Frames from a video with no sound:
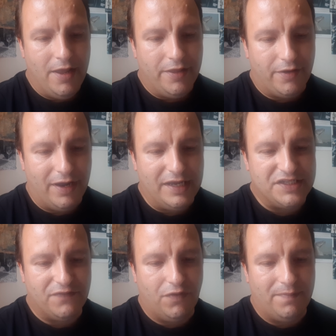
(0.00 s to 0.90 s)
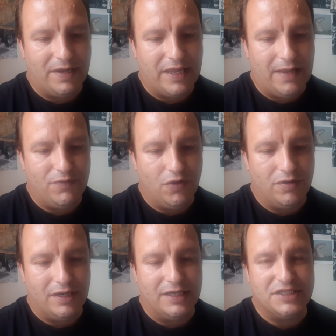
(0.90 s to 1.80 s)
The rise of what became
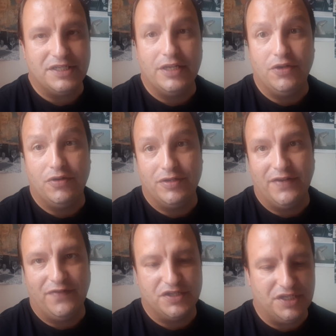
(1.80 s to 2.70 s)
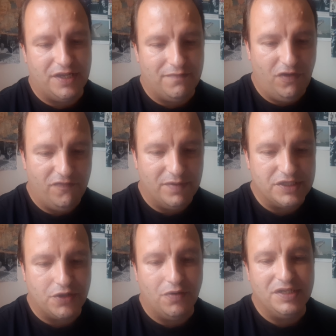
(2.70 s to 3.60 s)
known as the neurodiversity
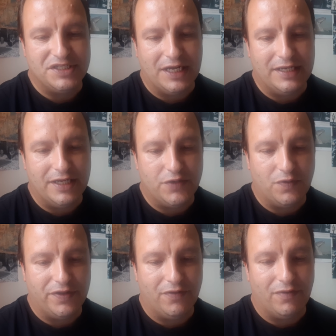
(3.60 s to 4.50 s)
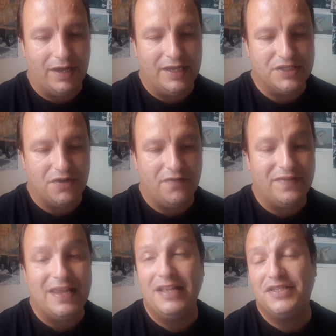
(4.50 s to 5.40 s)
movement coincided with the rise of
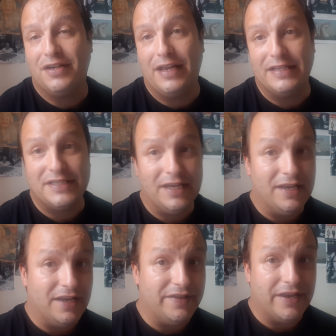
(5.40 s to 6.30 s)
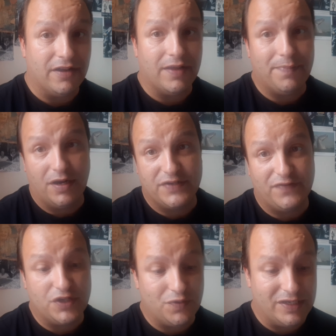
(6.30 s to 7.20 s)
the internet in the early part of
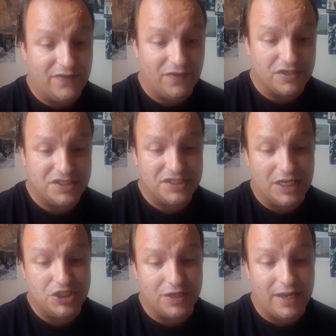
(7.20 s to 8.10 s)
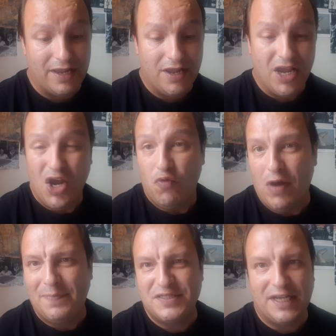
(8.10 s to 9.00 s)
the 21st century.
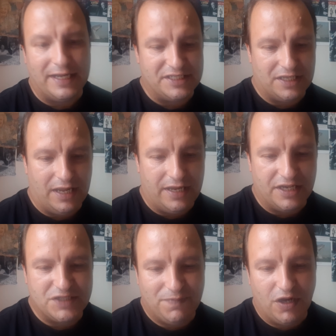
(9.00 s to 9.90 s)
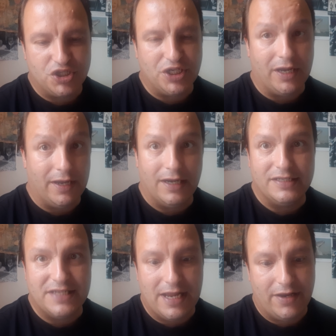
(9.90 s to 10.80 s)
Websites like Aspergia
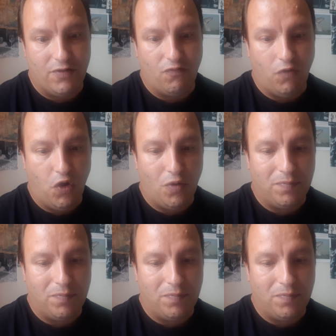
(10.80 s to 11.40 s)
and then Wrong